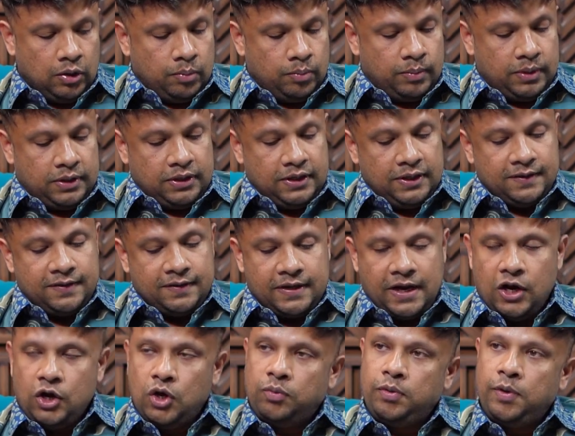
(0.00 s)
But this
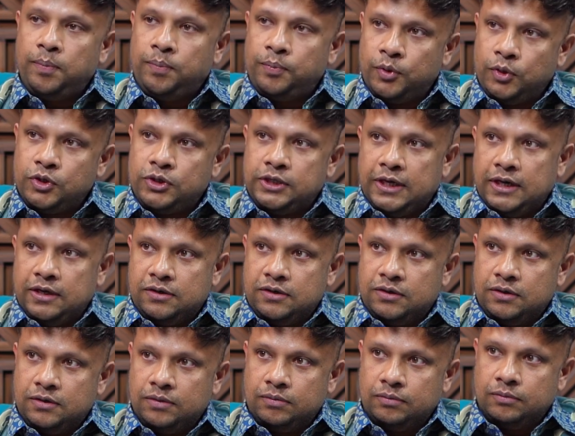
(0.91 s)
kind of a
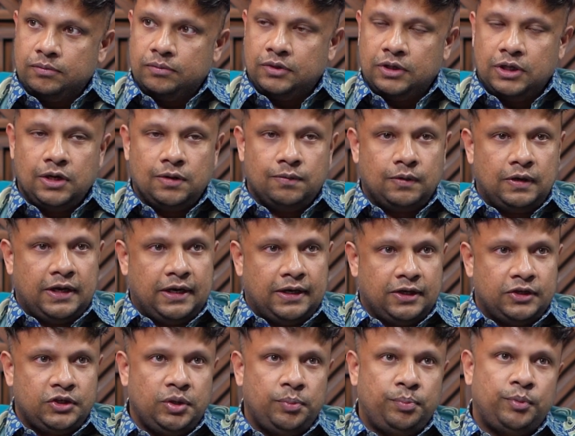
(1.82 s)
project, renewable
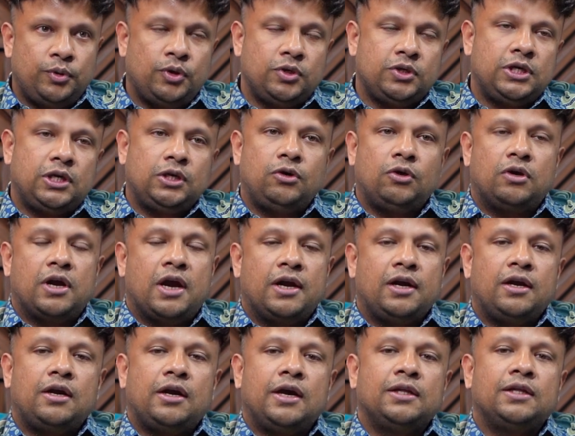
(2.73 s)
energy project or
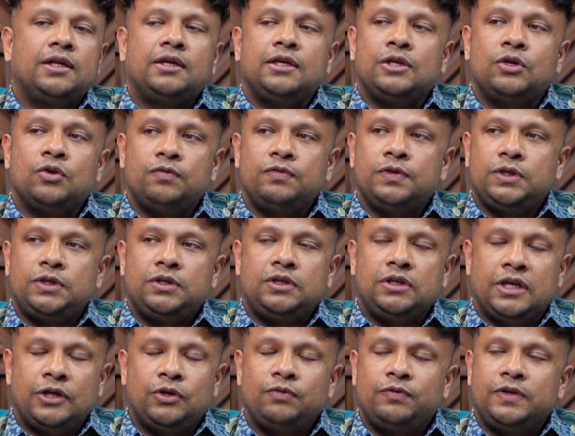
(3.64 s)
other
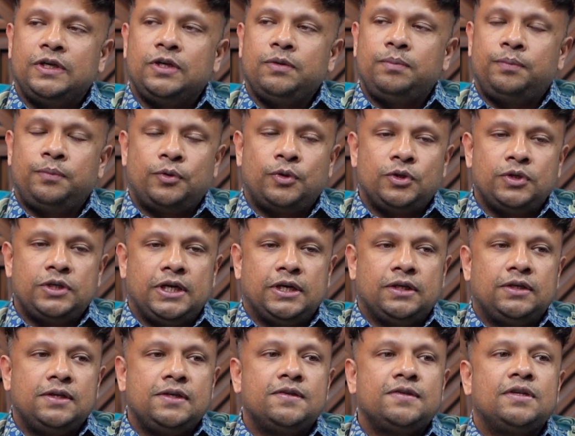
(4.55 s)
innovative
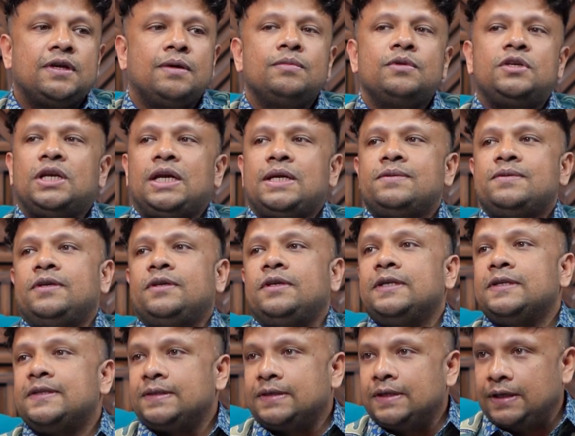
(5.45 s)
project, is sometimes
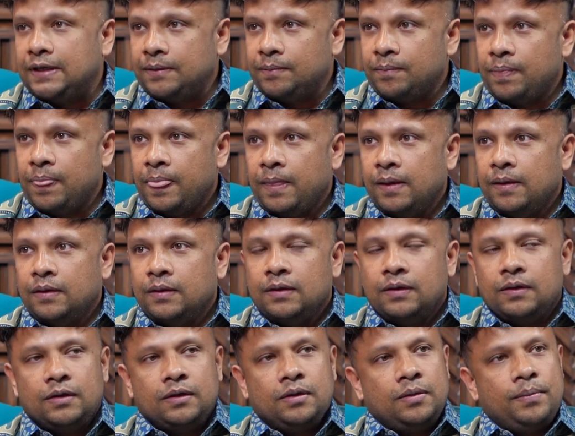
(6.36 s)
risky,
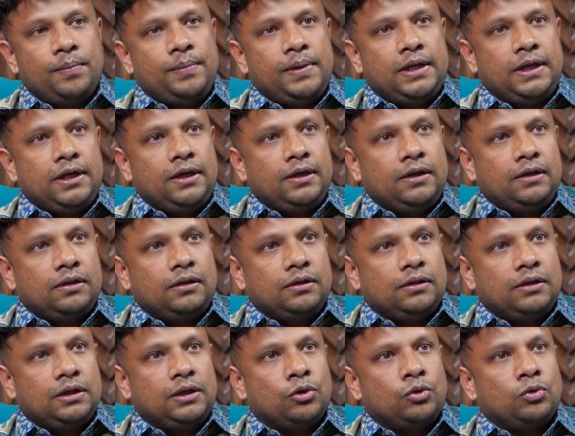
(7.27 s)
meaning
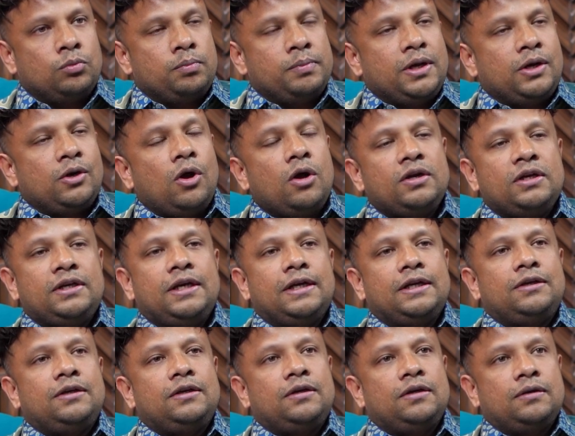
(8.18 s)
you may not
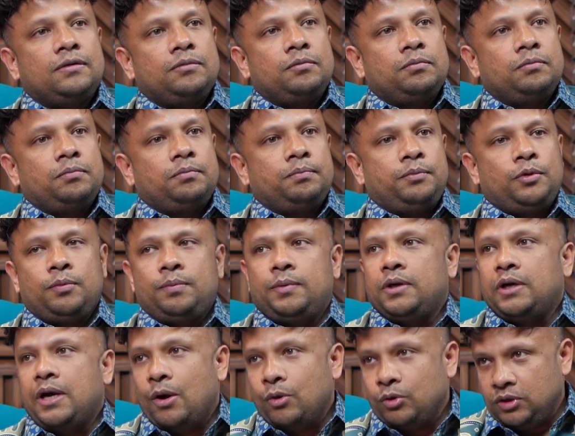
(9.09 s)
get
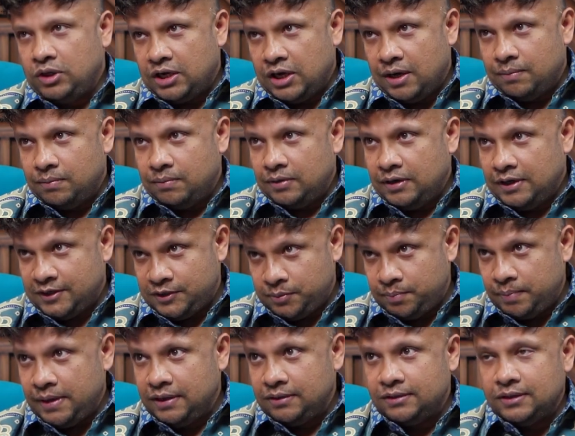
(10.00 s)
proper outcome,
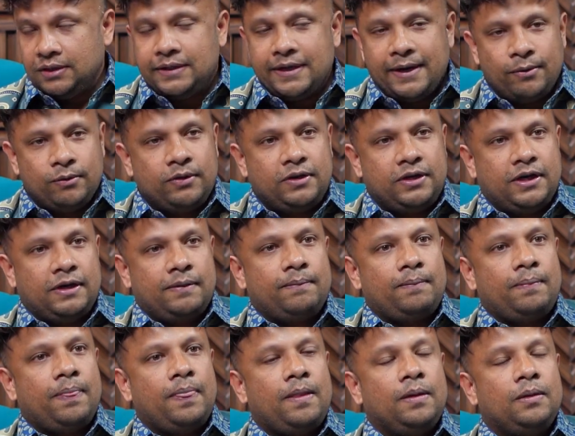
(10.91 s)
expected outcome.